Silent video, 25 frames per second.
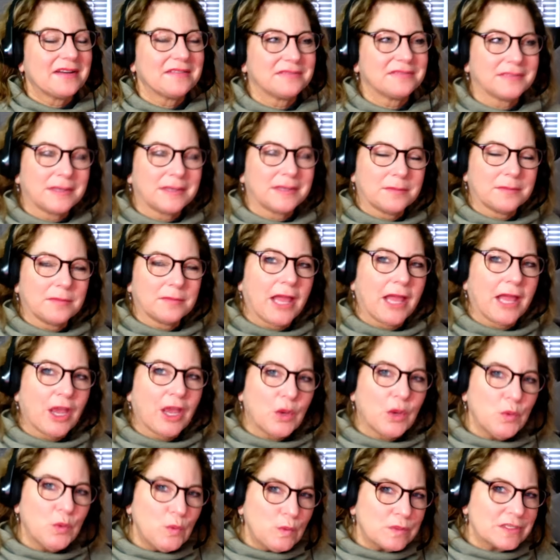And I'm like,
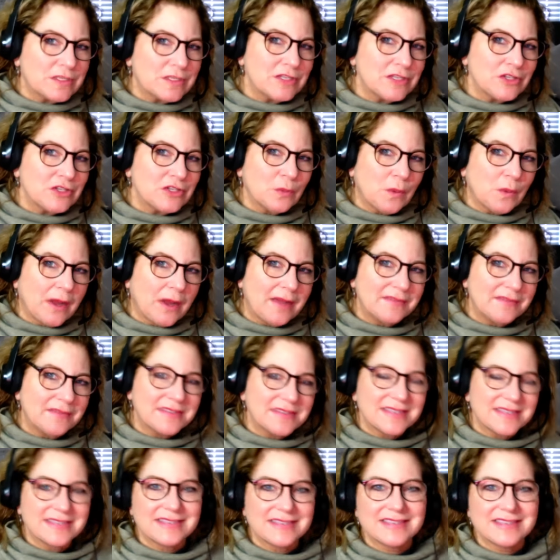ooh, Sister Wives
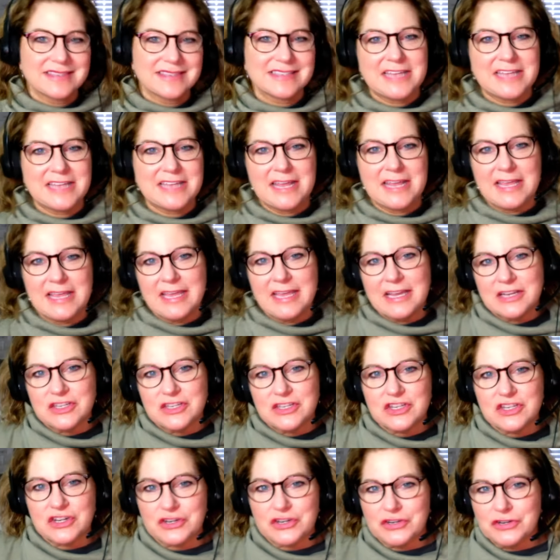is taking a
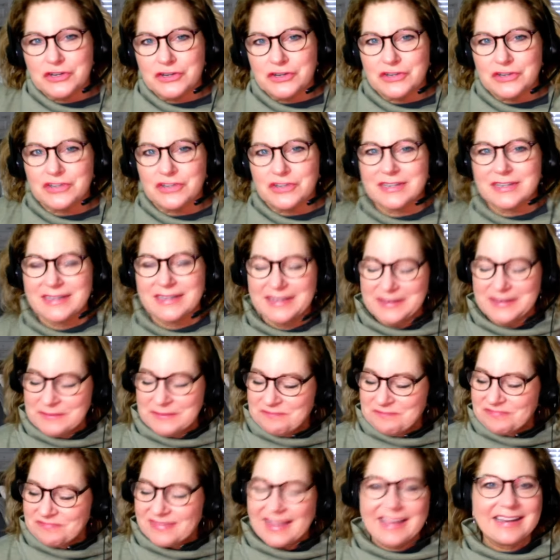turn.
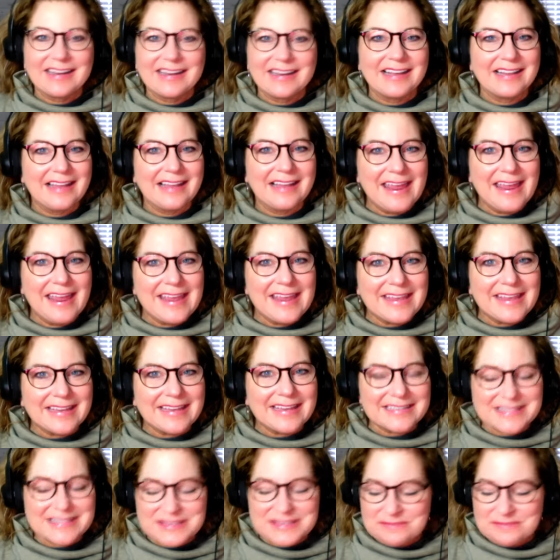And I like
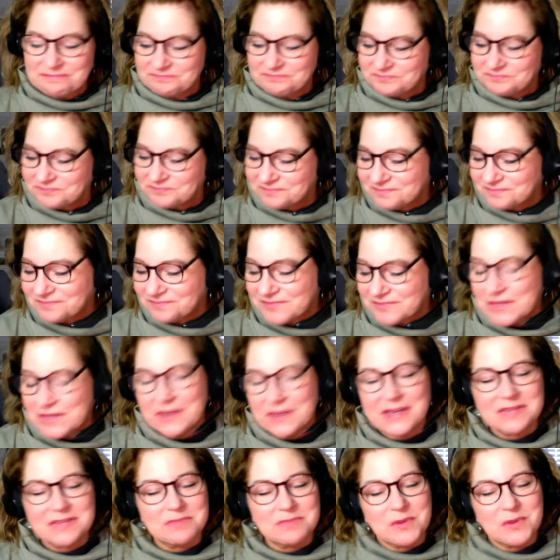it. Don't
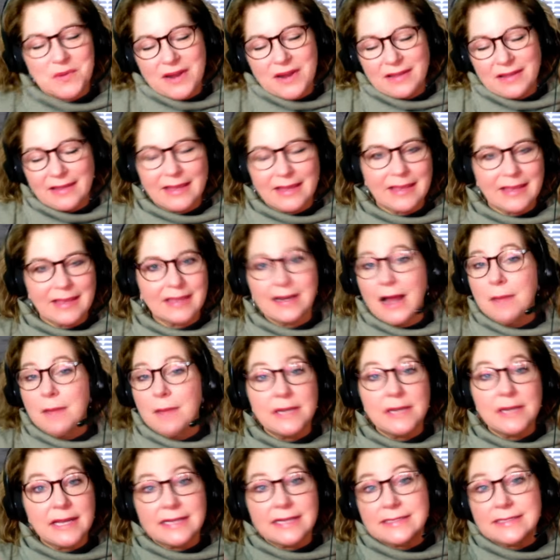ask me why I like it. I'm
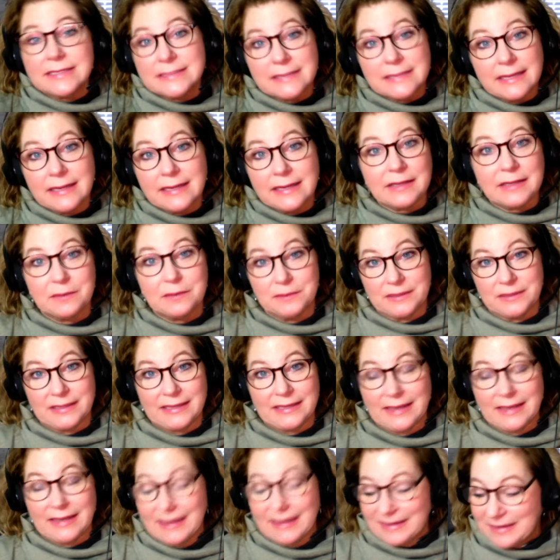a nice lady,
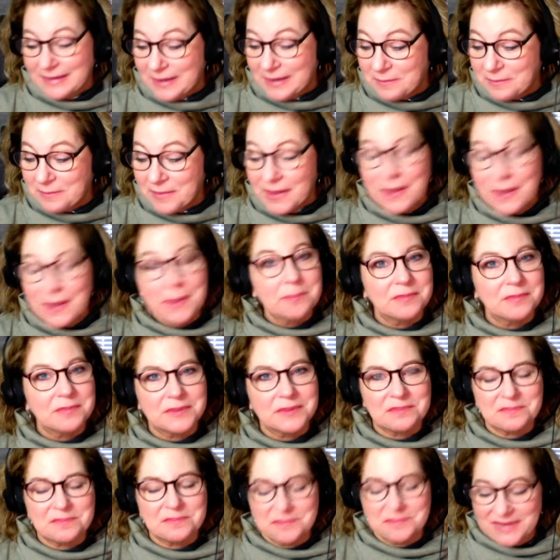really, I am. No,
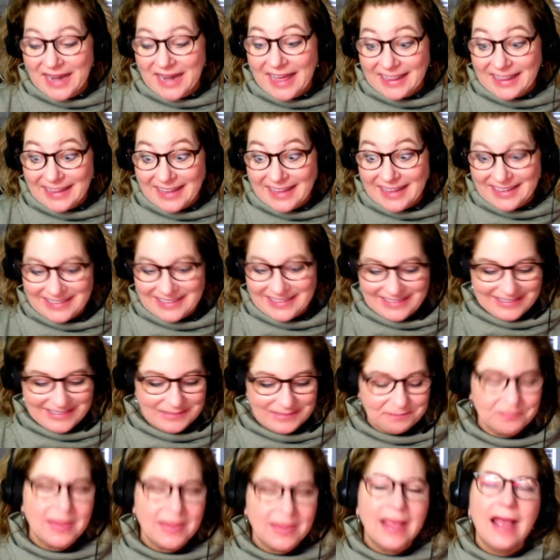but I like it.
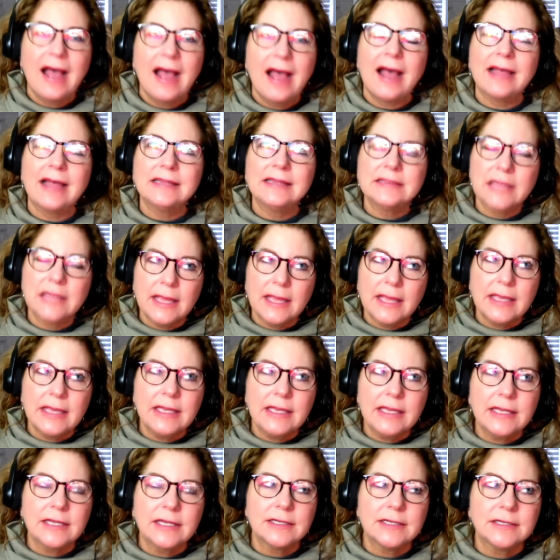I
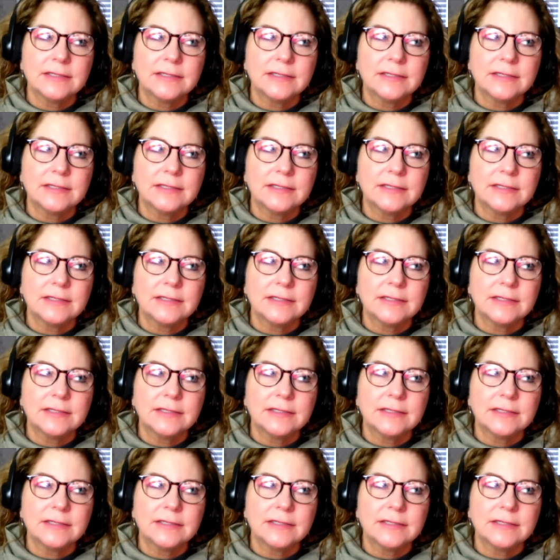like